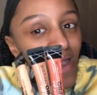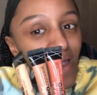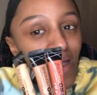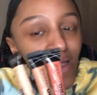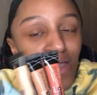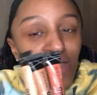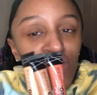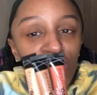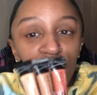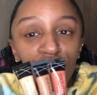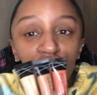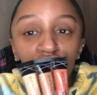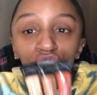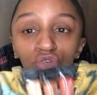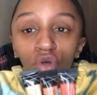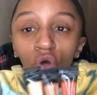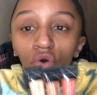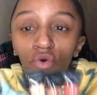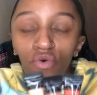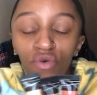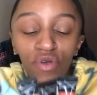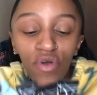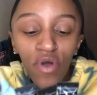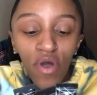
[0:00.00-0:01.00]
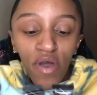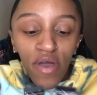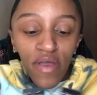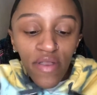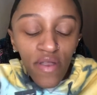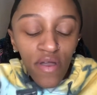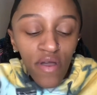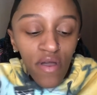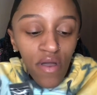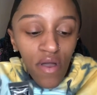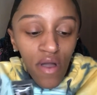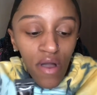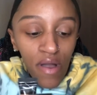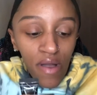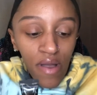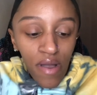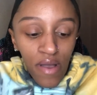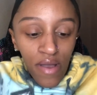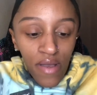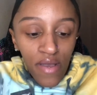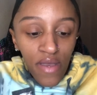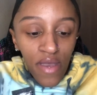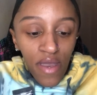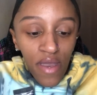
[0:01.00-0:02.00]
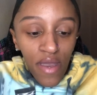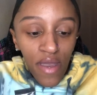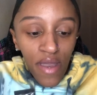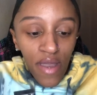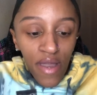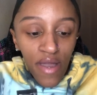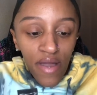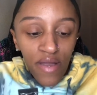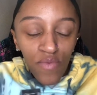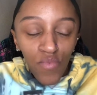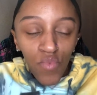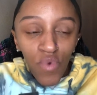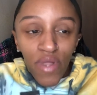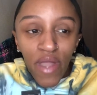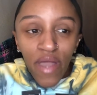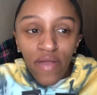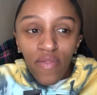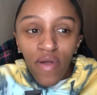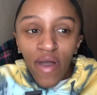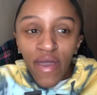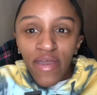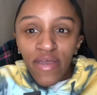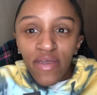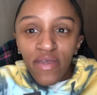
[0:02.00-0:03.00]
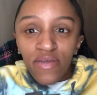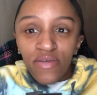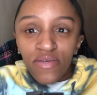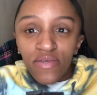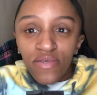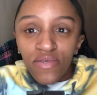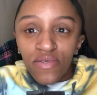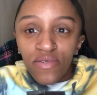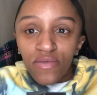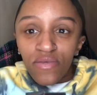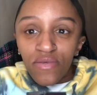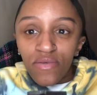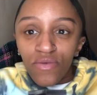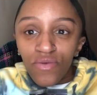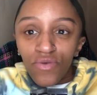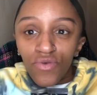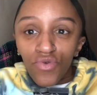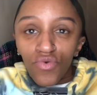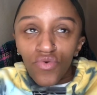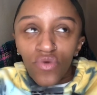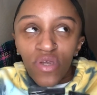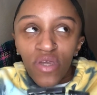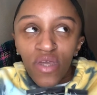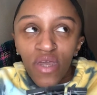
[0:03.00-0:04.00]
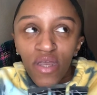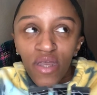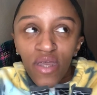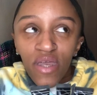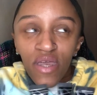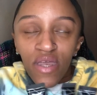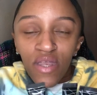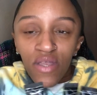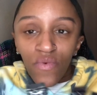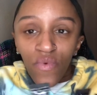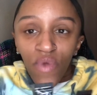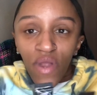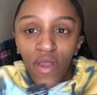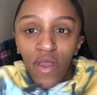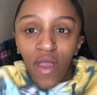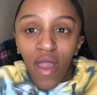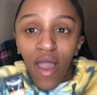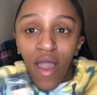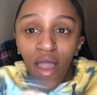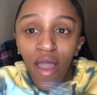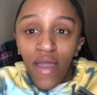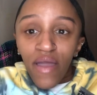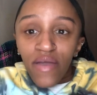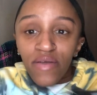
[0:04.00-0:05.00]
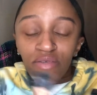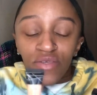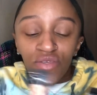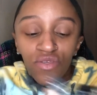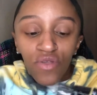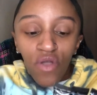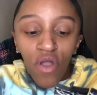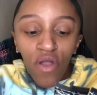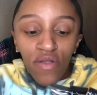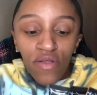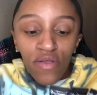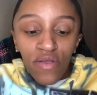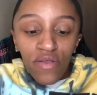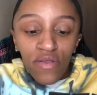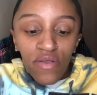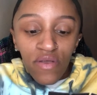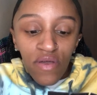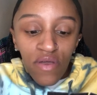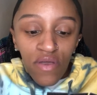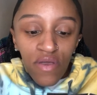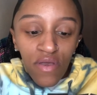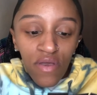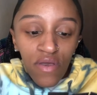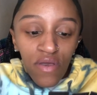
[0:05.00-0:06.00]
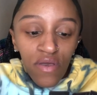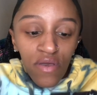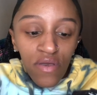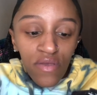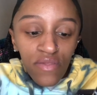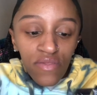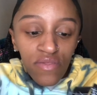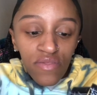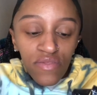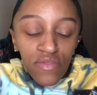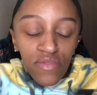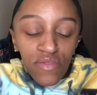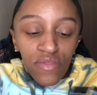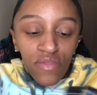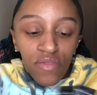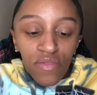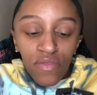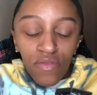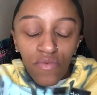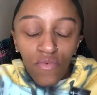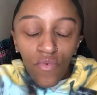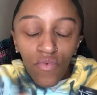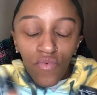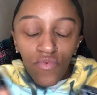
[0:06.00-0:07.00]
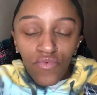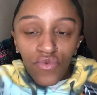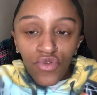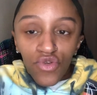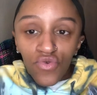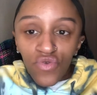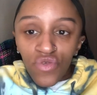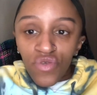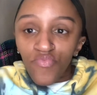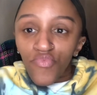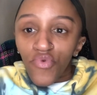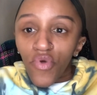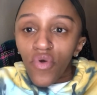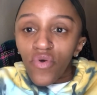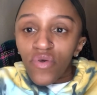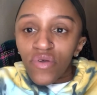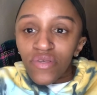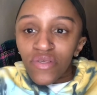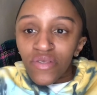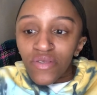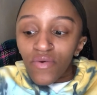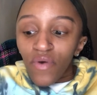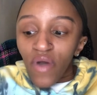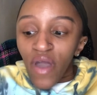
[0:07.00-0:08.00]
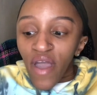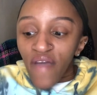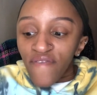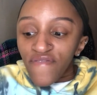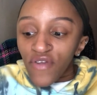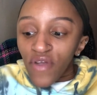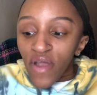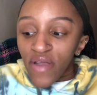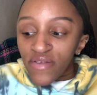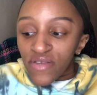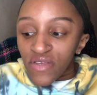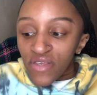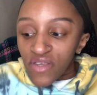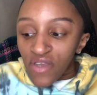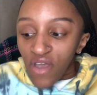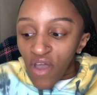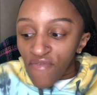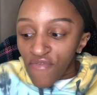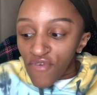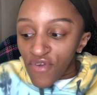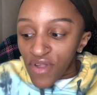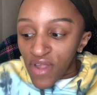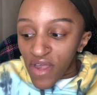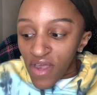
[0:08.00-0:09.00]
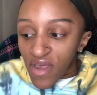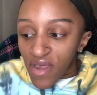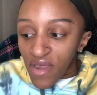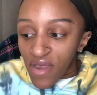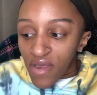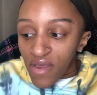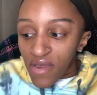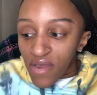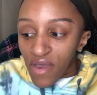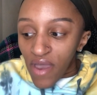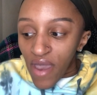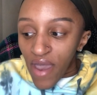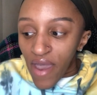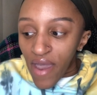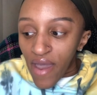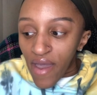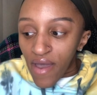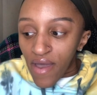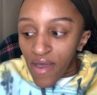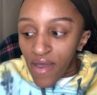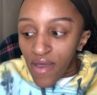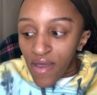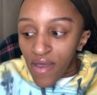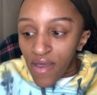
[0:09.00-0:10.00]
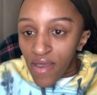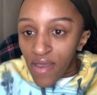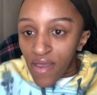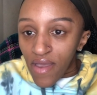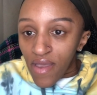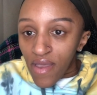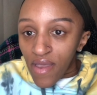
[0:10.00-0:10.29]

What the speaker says: is so good. And what I like is you can get it anywhere. I started using Pro.conceal after I discovered it at